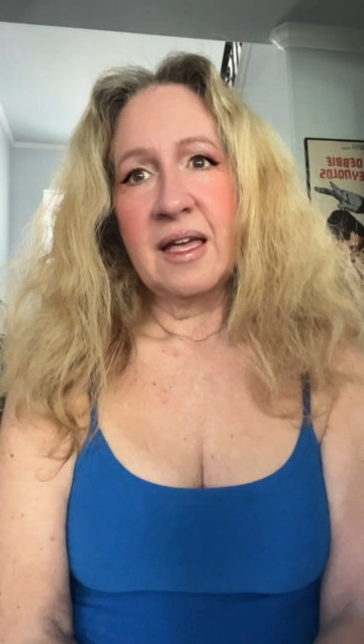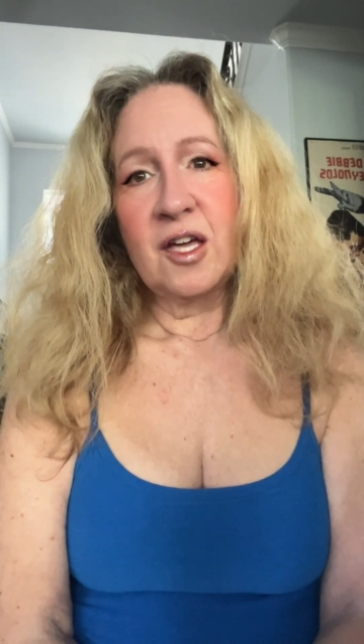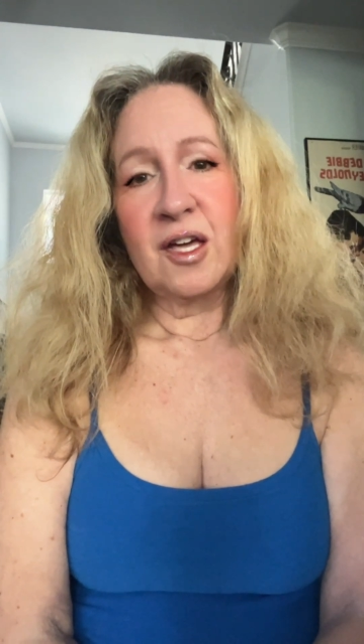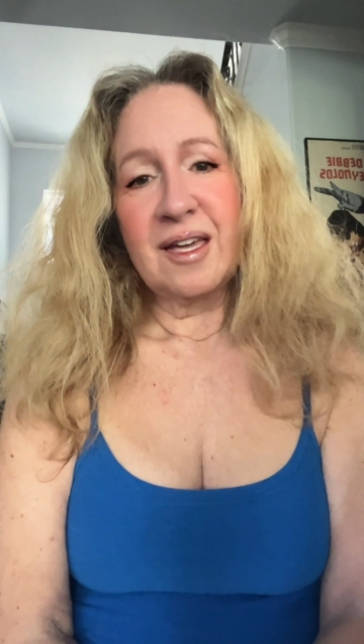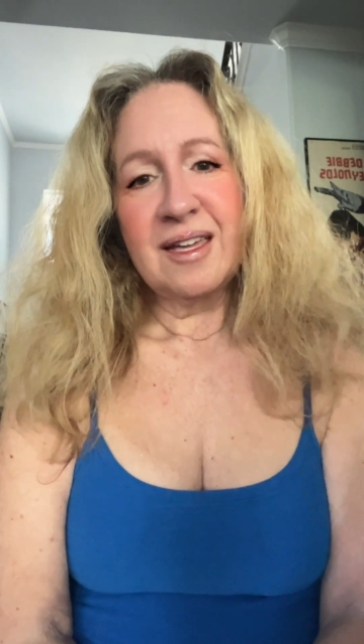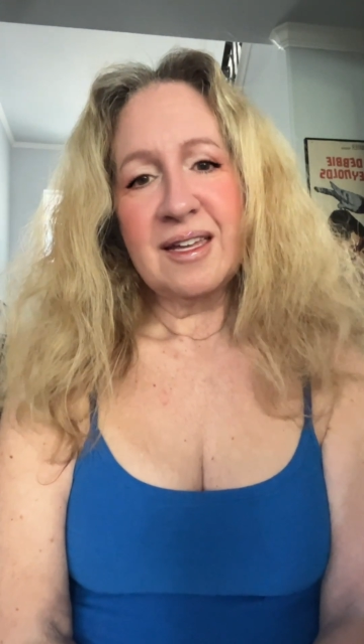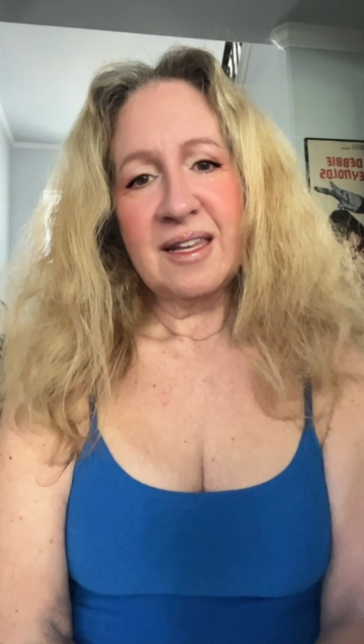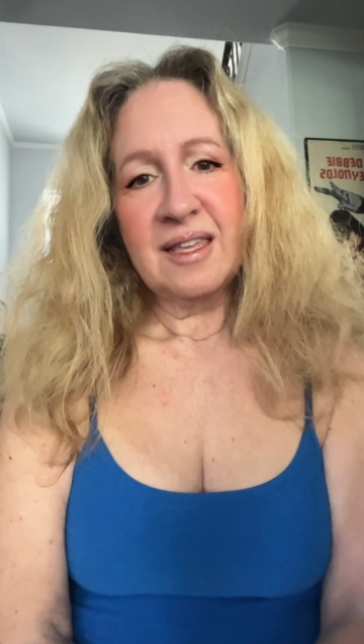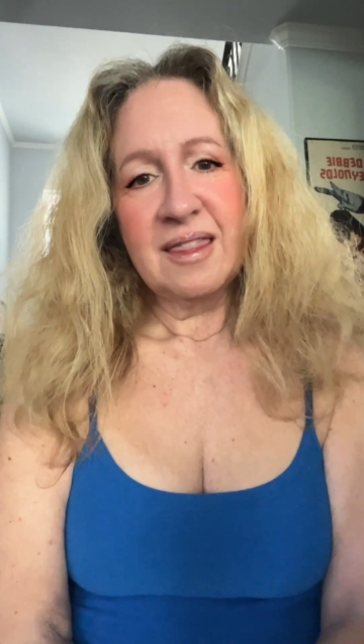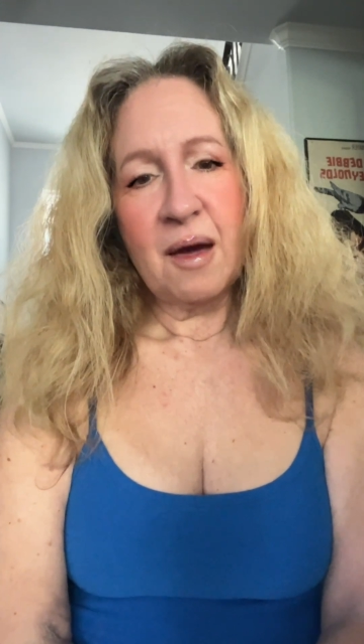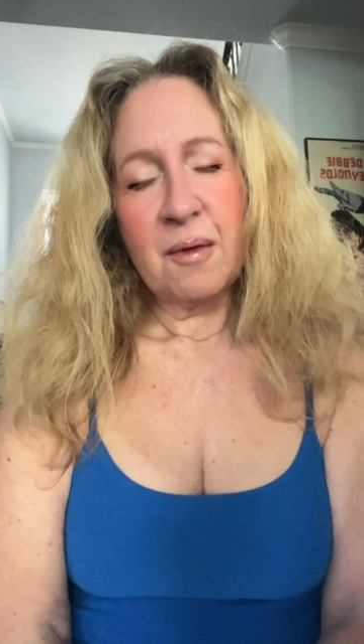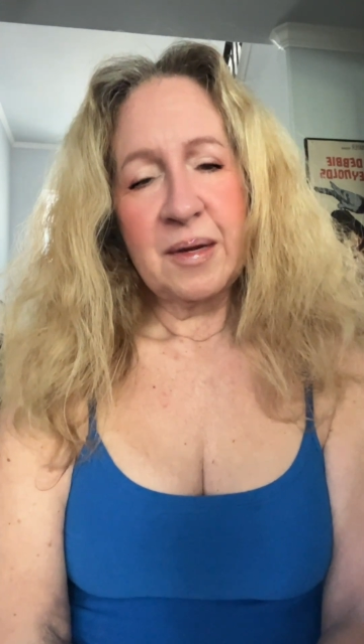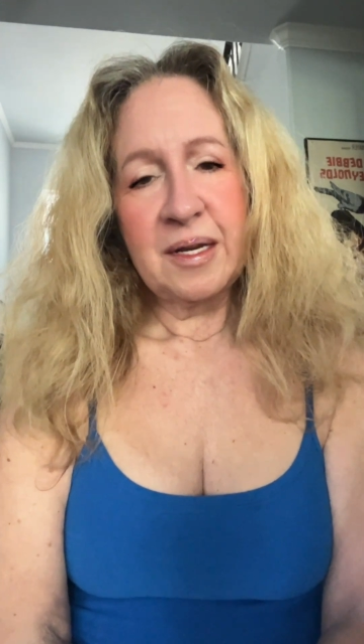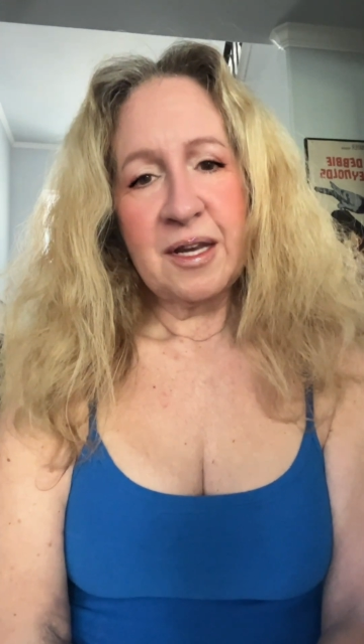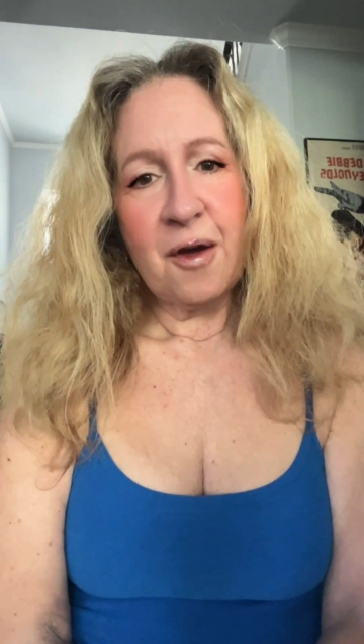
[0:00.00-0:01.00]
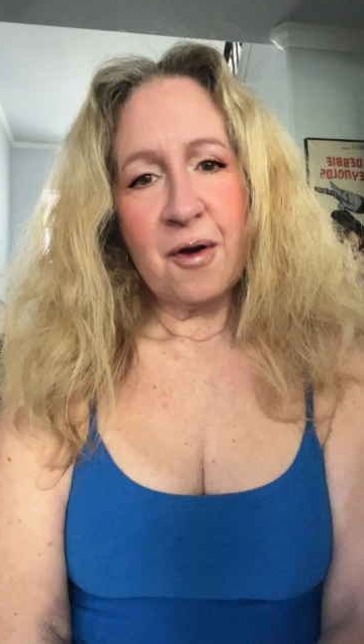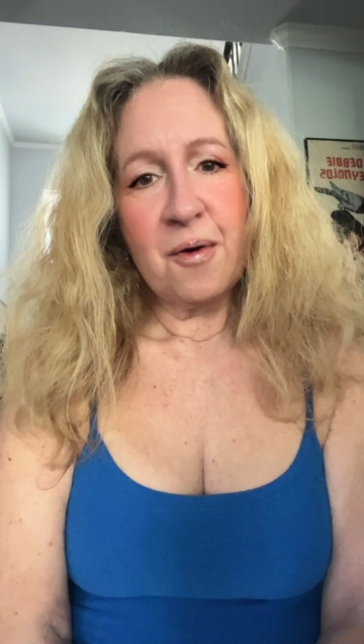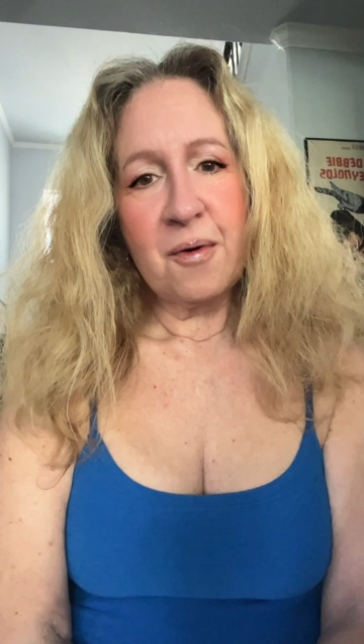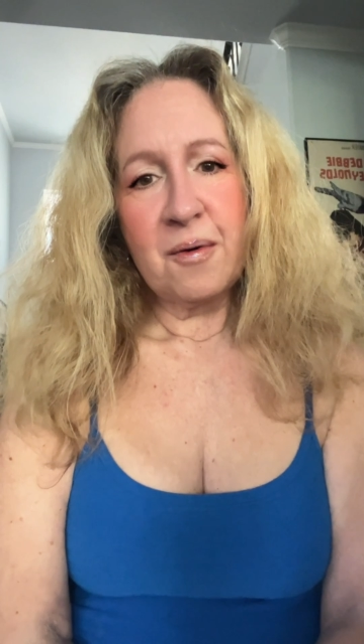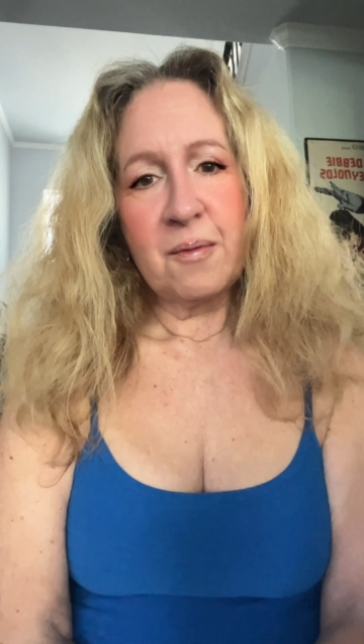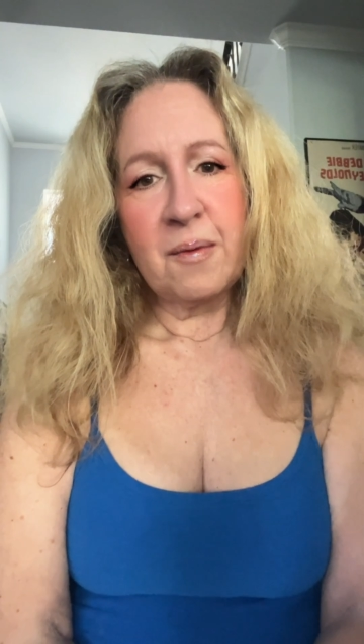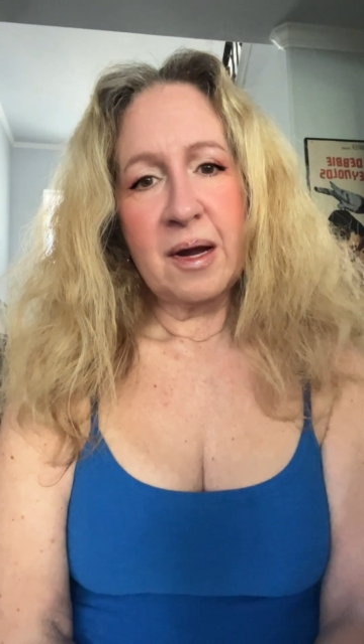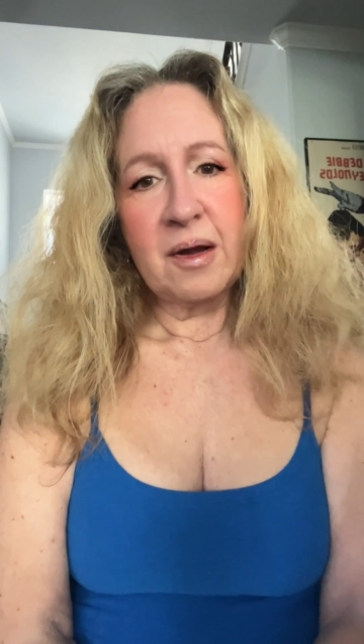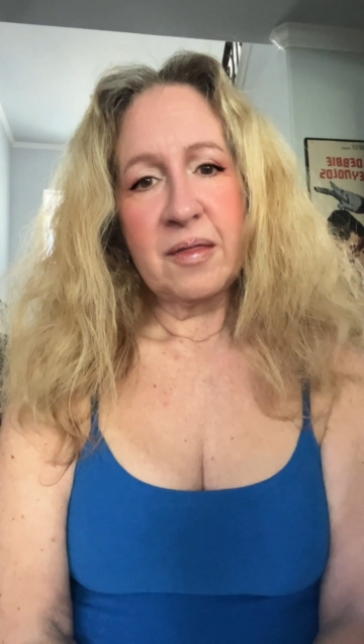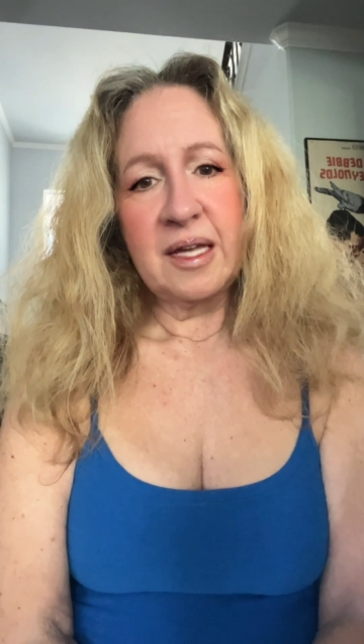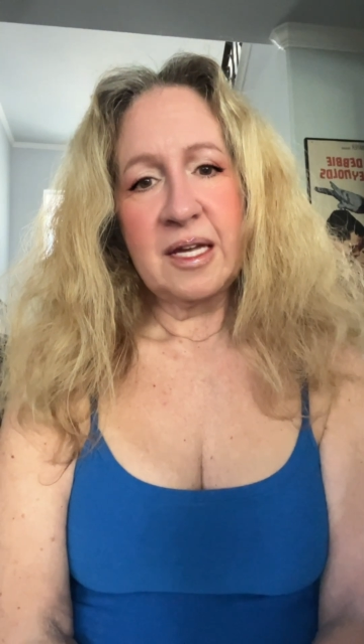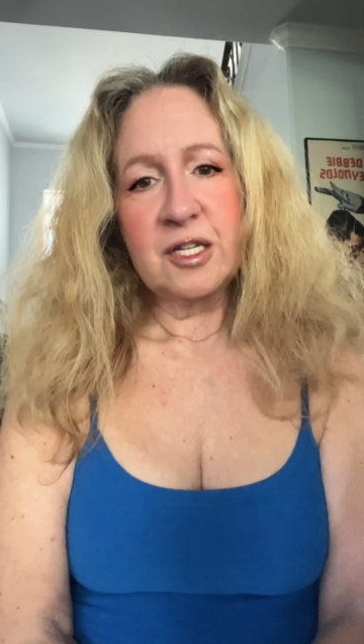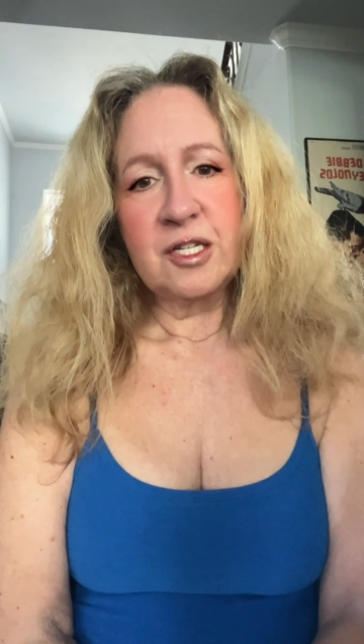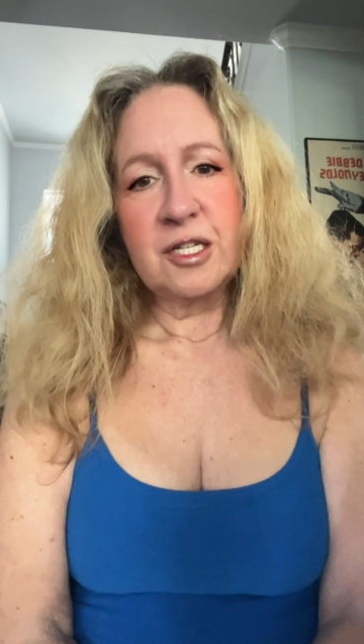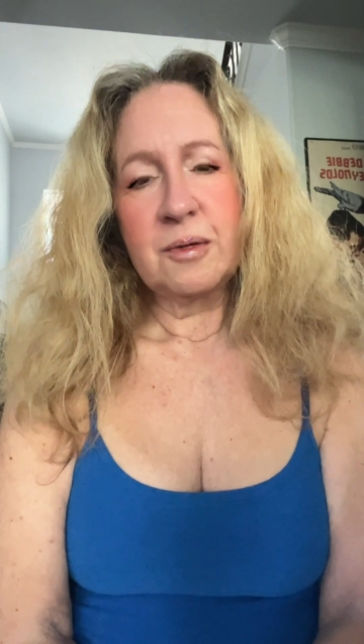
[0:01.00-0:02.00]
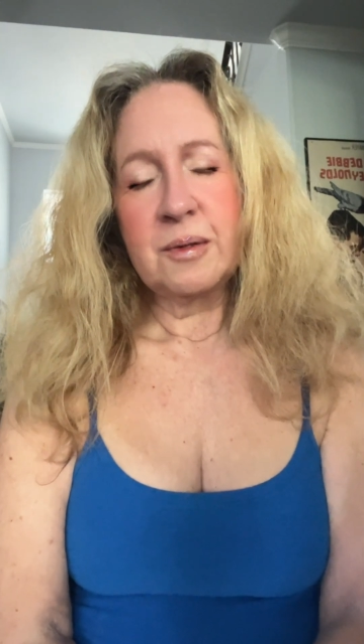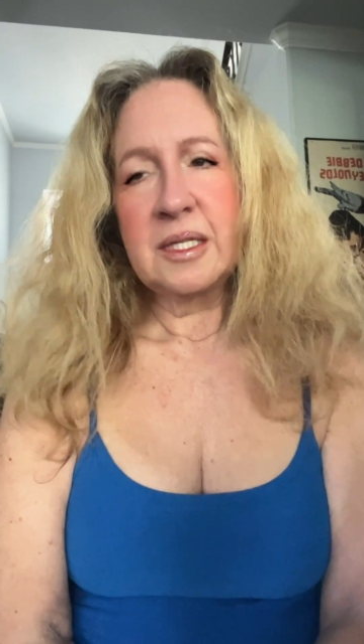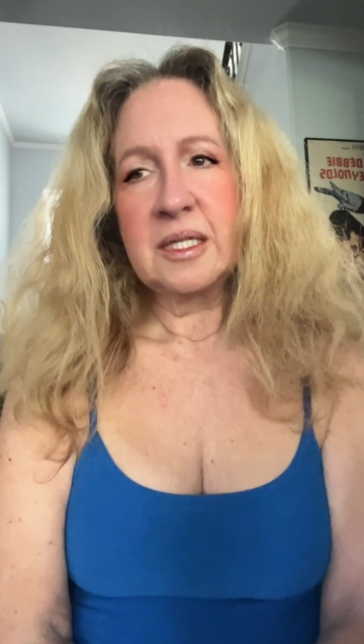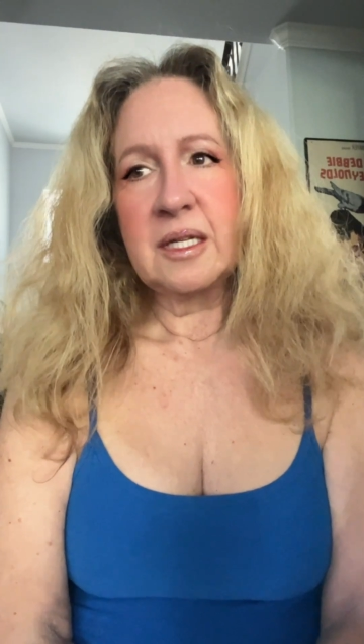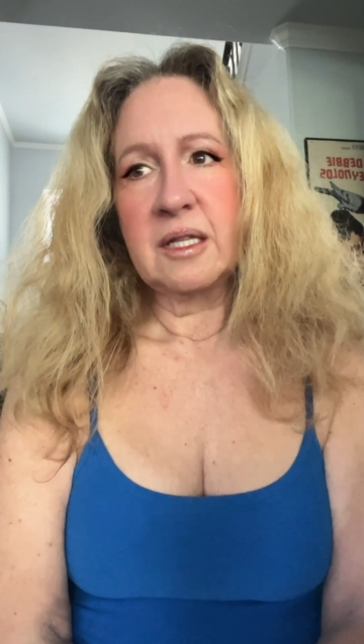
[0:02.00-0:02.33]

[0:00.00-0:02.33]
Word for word: good that we know where the issue is.